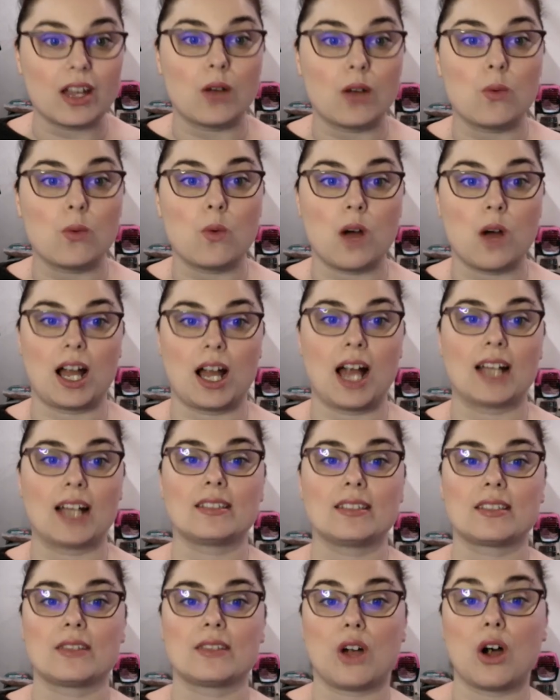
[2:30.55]
what
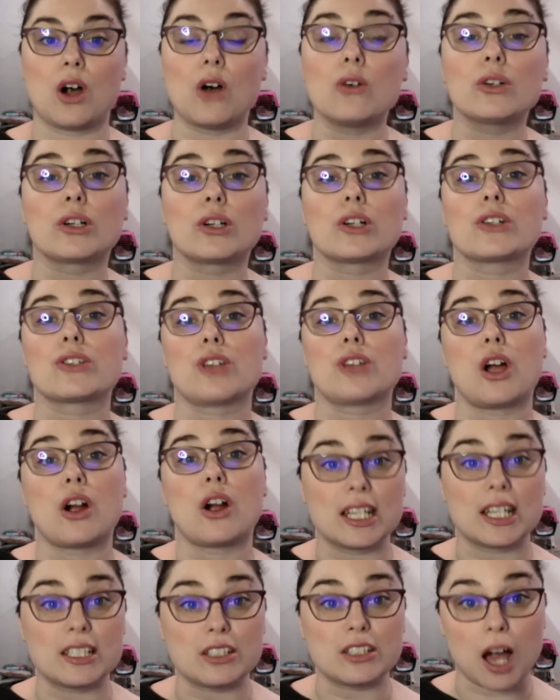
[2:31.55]
kinds of owners are
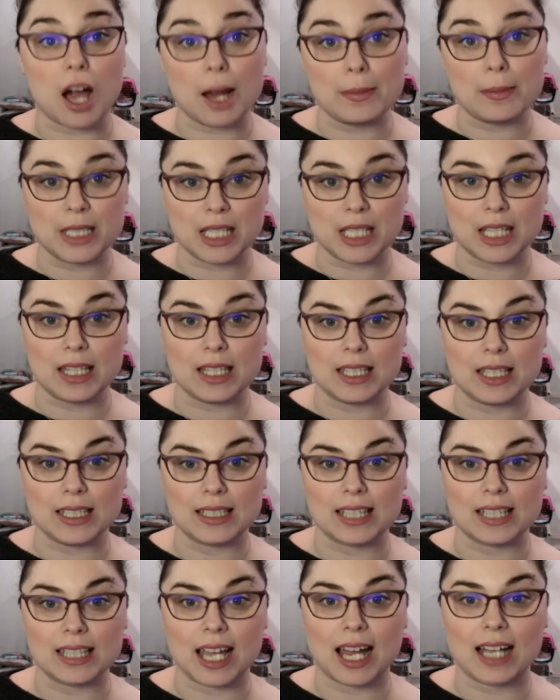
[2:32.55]
adopting these
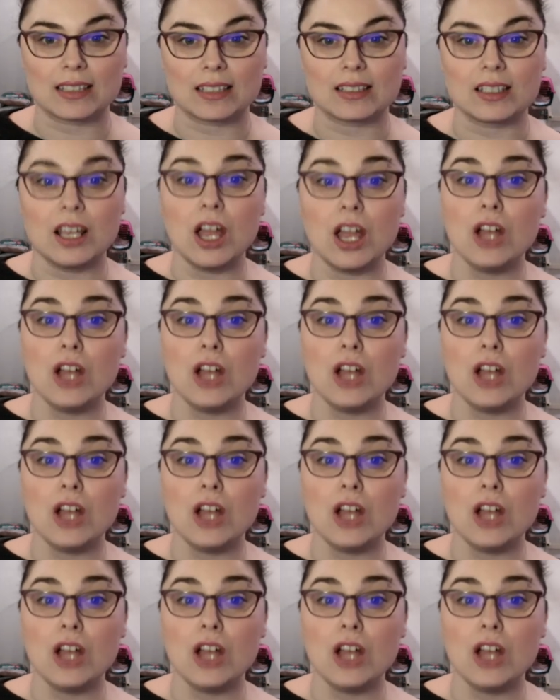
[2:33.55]
cats.